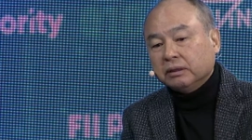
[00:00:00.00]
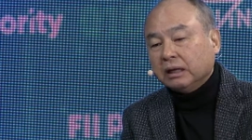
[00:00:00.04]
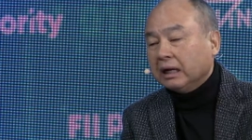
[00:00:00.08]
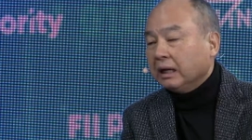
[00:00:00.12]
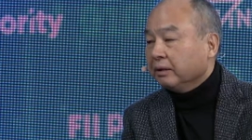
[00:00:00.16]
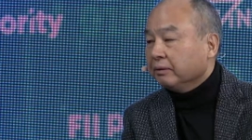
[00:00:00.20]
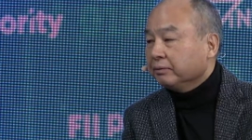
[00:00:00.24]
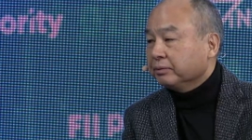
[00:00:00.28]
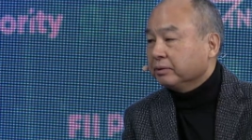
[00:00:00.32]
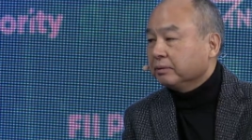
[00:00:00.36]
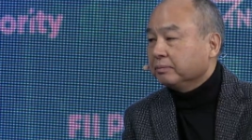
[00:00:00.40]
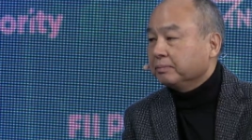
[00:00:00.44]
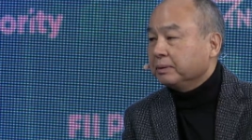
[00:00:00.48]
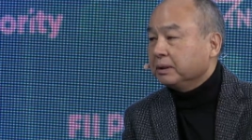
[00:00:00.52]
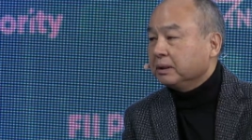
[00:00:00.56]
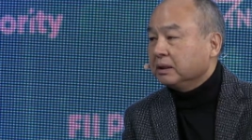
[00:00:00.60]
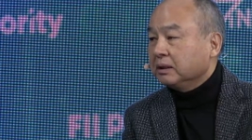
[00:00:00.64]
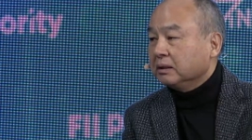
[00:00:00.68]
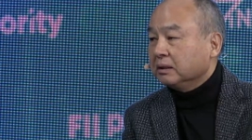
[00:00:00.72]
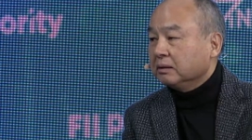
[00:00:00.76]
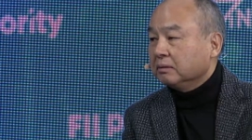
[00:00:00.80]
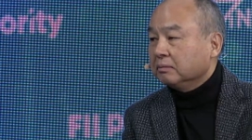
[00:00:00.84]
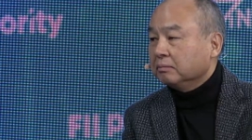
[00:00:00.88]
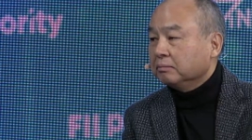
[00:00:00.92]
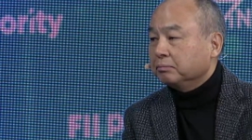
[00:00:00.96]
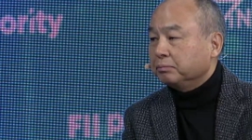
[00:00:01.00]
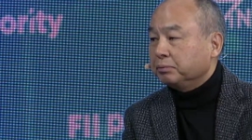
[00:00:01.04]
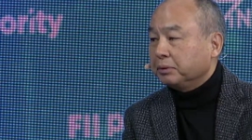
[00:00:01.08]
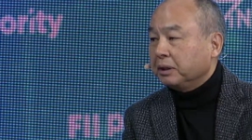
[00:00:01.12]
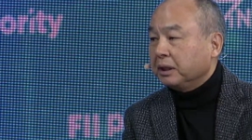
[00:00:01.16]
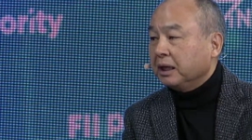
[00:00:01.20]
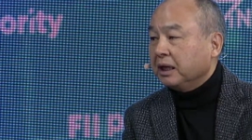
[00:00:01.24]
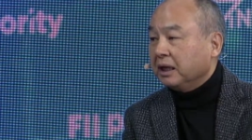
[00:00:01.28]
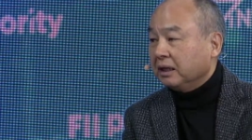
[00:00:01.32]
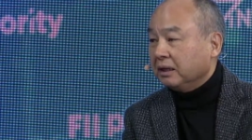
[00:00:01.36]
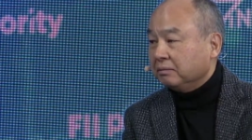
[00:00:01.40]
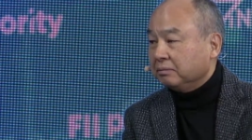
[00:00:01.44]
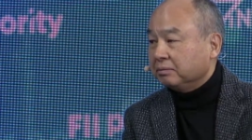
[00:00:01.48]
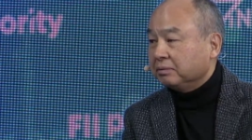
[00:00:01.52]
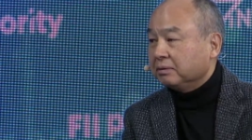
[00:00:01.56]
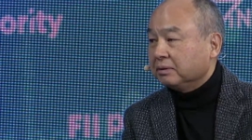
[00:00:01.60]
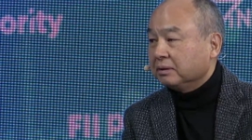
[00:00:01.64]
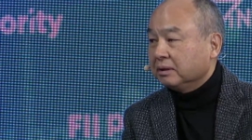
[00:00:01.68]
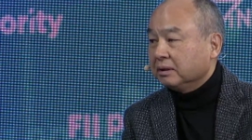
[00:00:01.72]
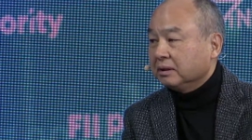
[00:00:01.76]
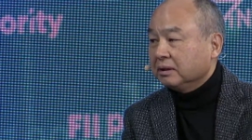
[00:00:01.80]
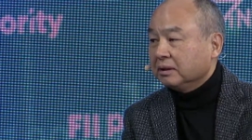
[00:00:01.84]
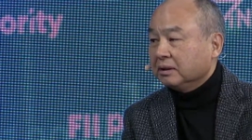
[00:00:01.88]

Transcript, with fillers: have to be brave,